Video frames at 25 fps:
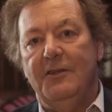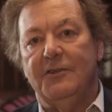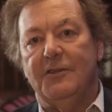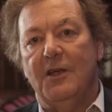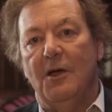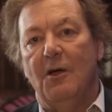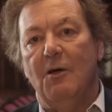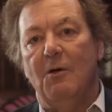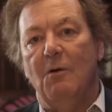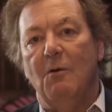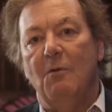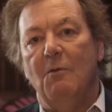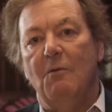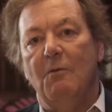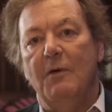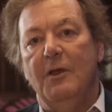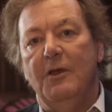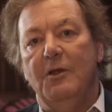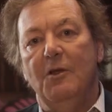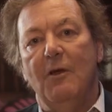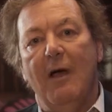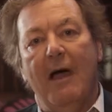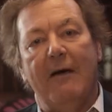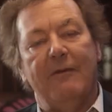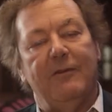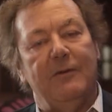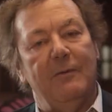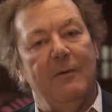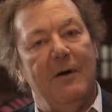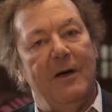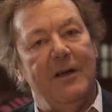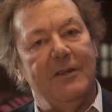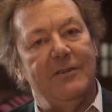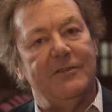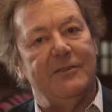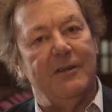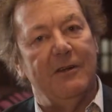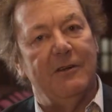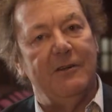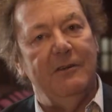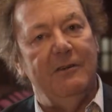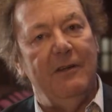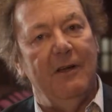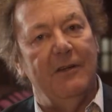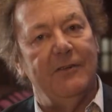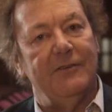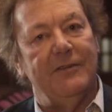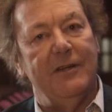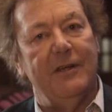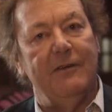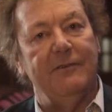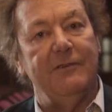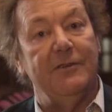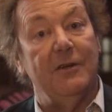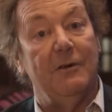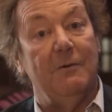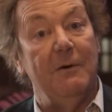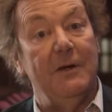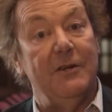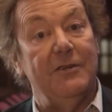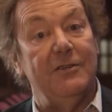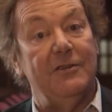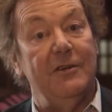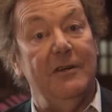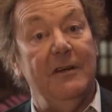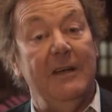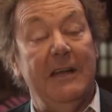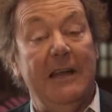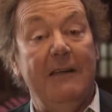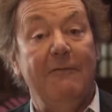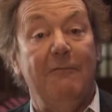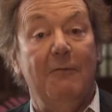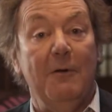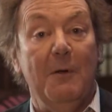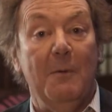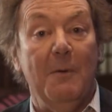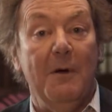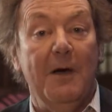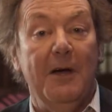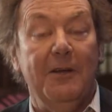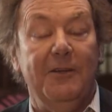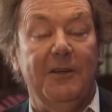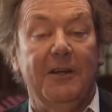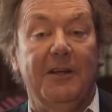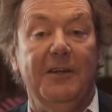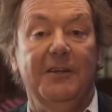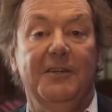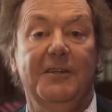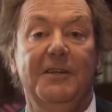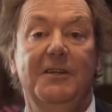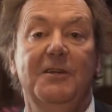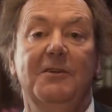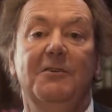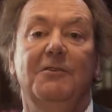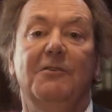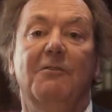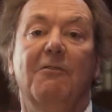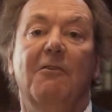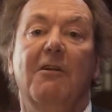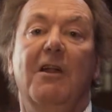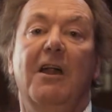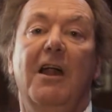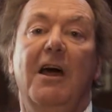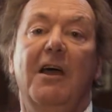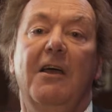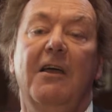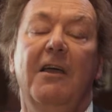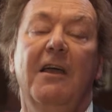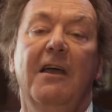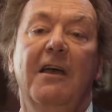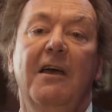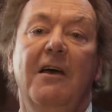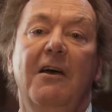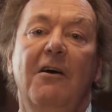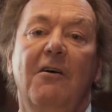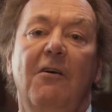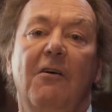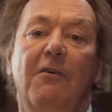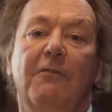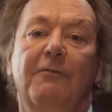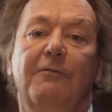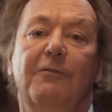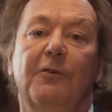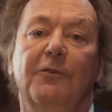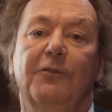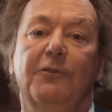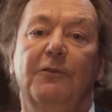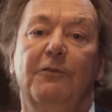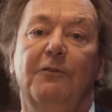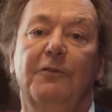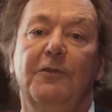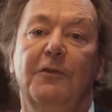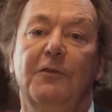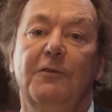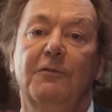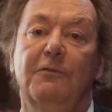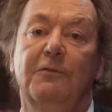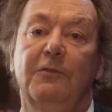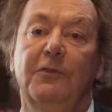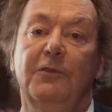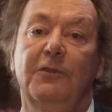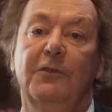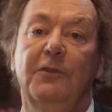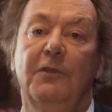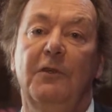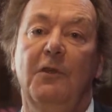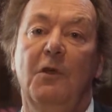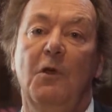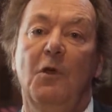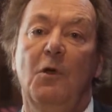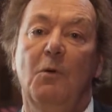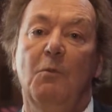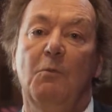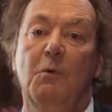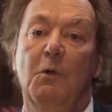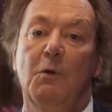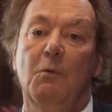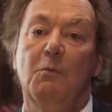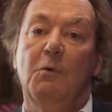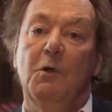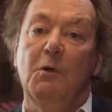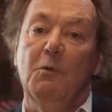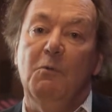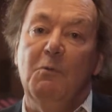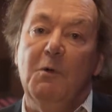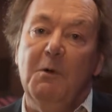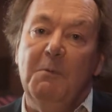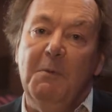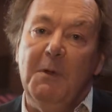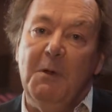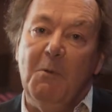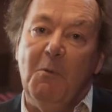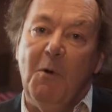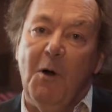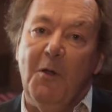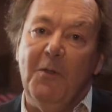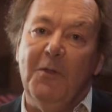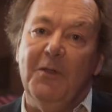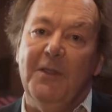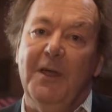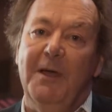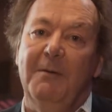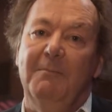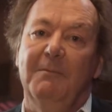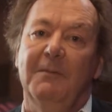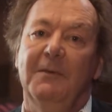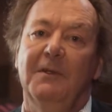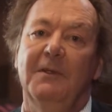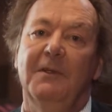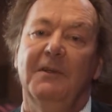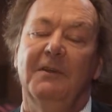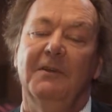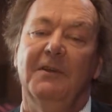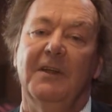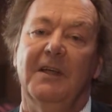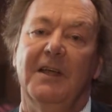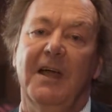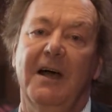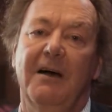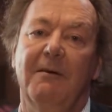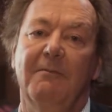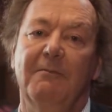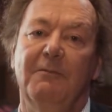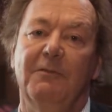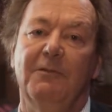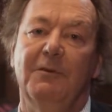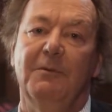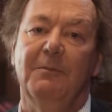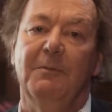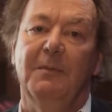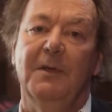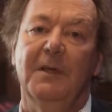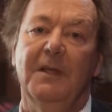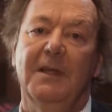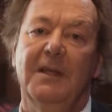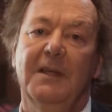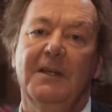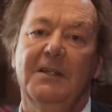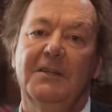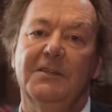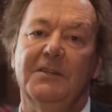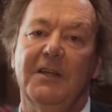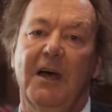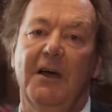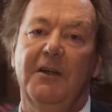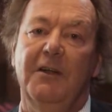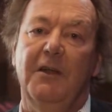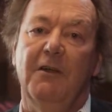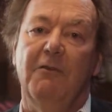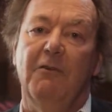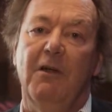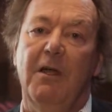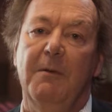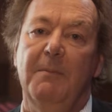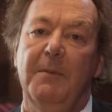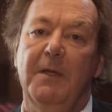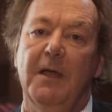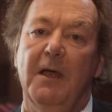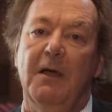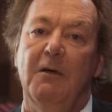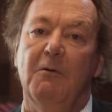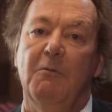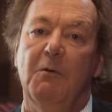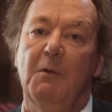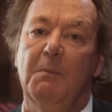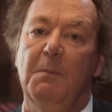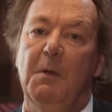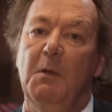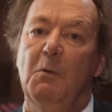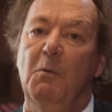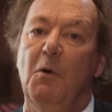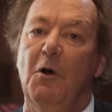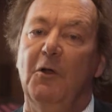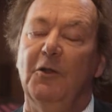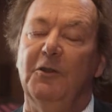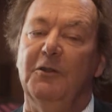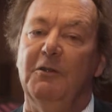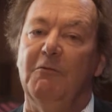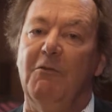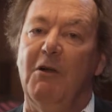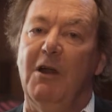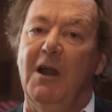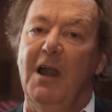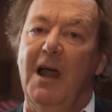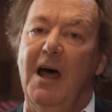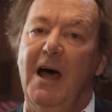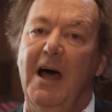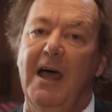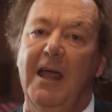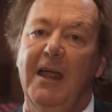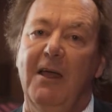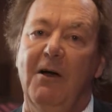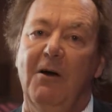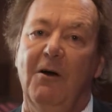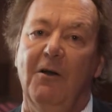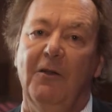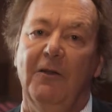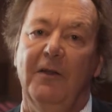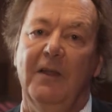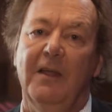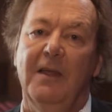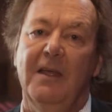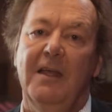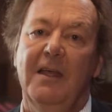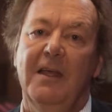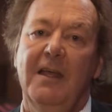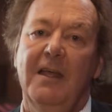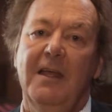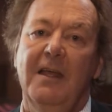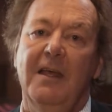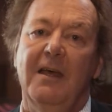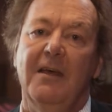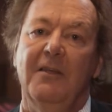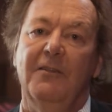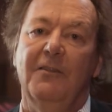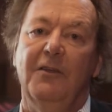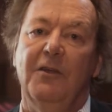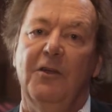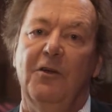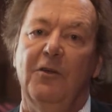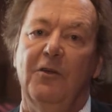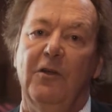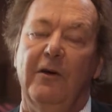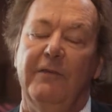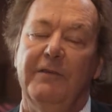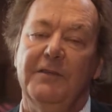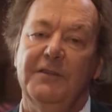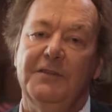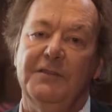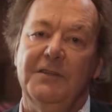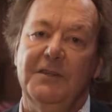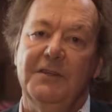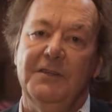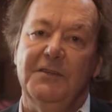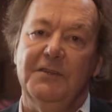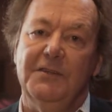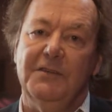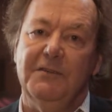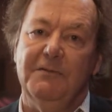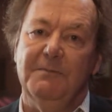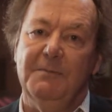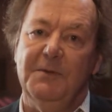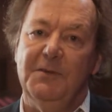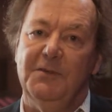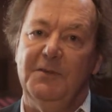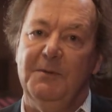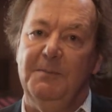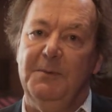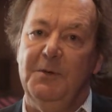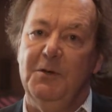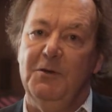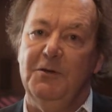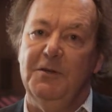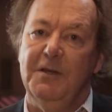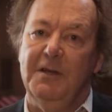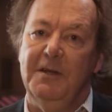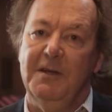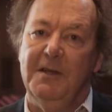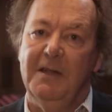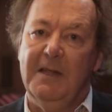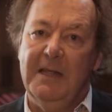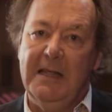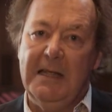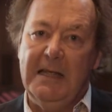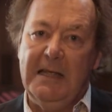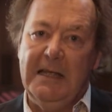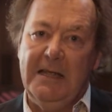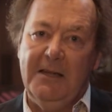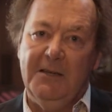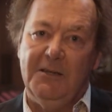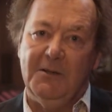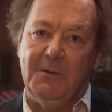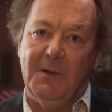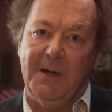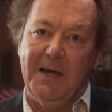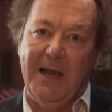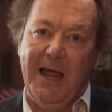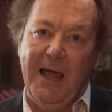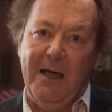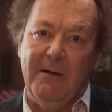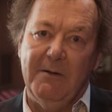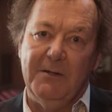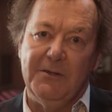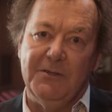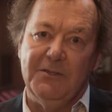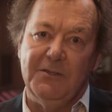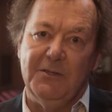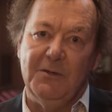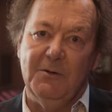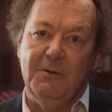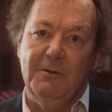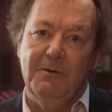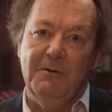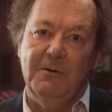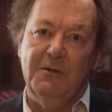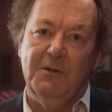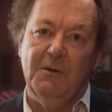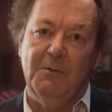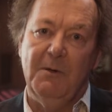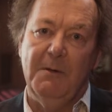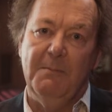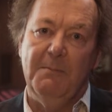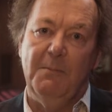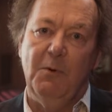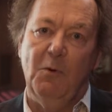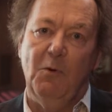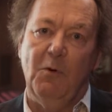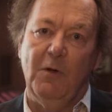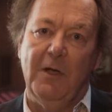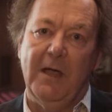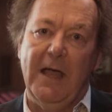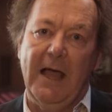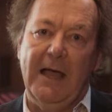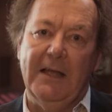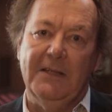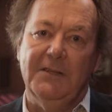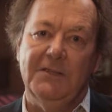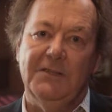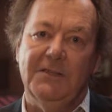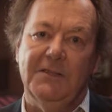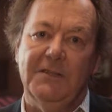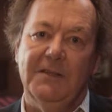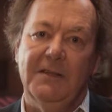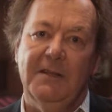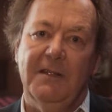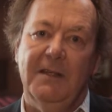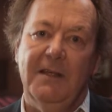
So we do have to ask ourselves the question, if we were to continue to rely on fossil fuels, would we want them to come from Saudi Arabia? Would we want to rely on the good offices of Mr. Putin to allow us to import gas?